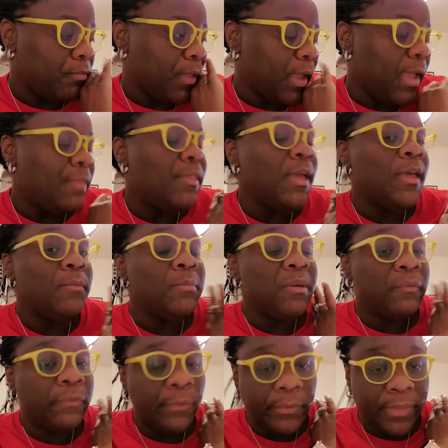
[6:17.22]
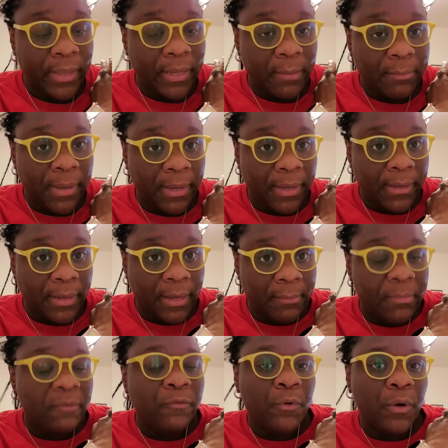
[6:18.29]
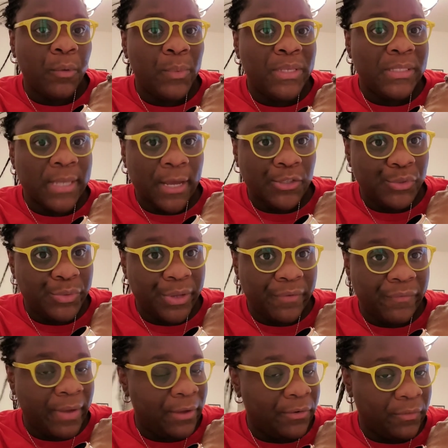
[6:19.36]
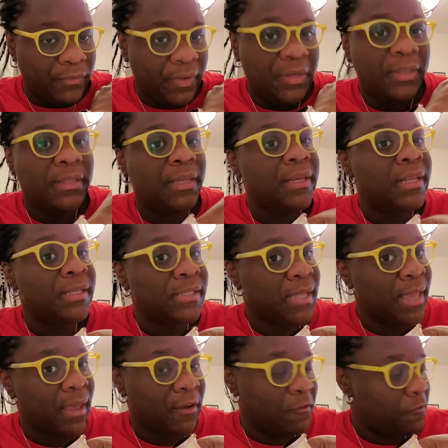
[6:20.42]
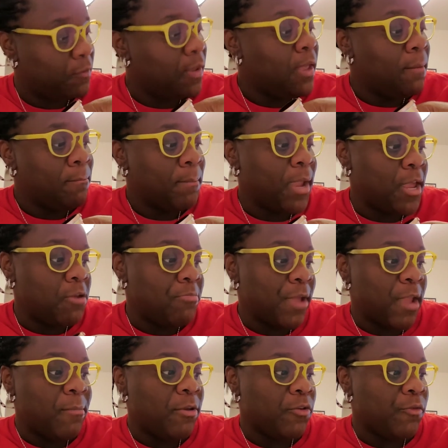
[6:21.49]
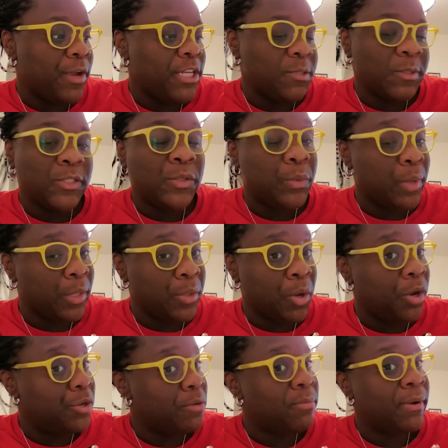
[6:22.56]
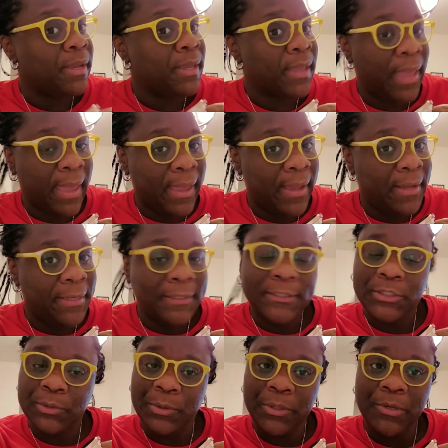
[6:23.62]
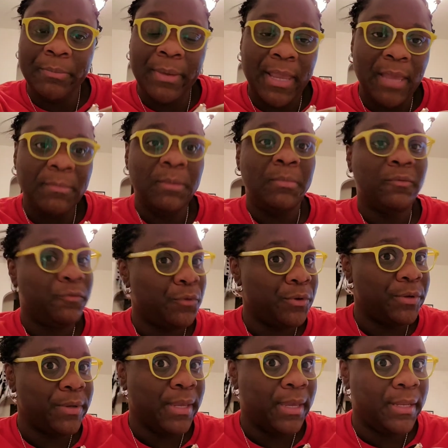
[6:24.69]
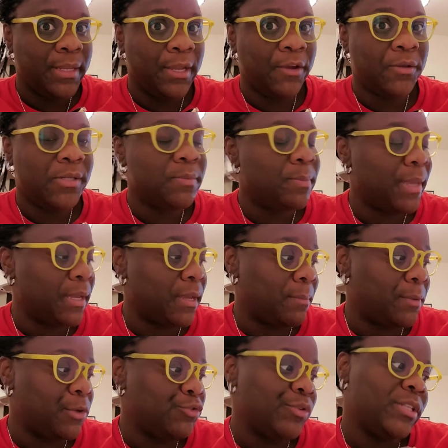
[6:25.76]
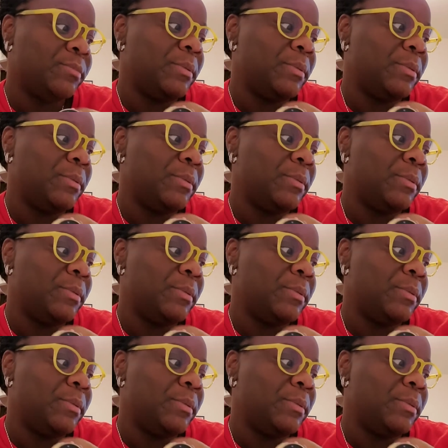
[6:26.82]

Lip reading: And then before they can pick it up, before we schedule their final fitting, they need to have made a payment arrangement. So are you bringing cash, or are you paying me before you get here to pick up your dress?